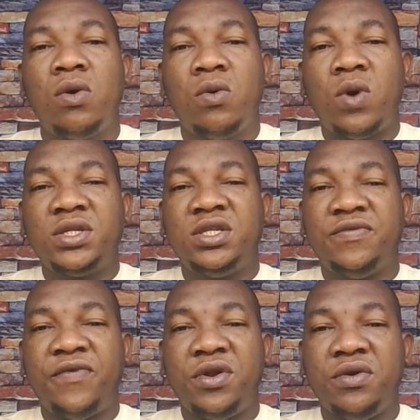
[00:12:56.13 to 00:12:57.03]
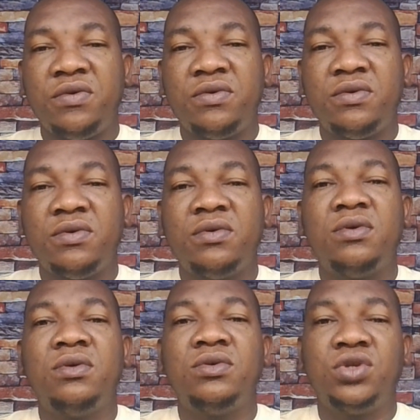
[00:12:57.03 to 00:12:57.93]
Watch this video
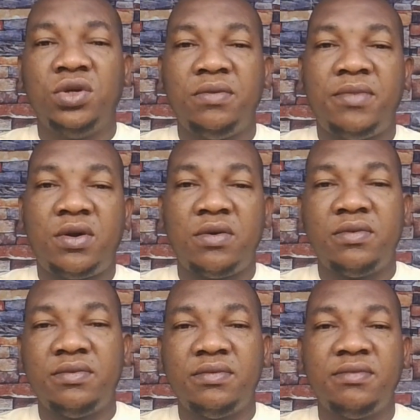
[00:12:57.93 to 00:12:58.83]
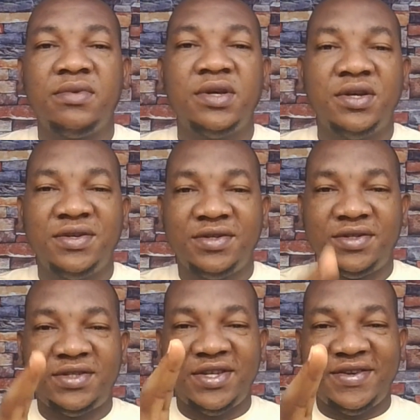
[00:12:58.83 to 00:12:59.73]
to know more.
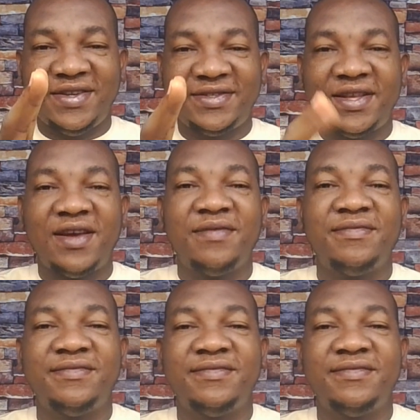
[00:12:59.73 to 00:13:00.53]
See you next time.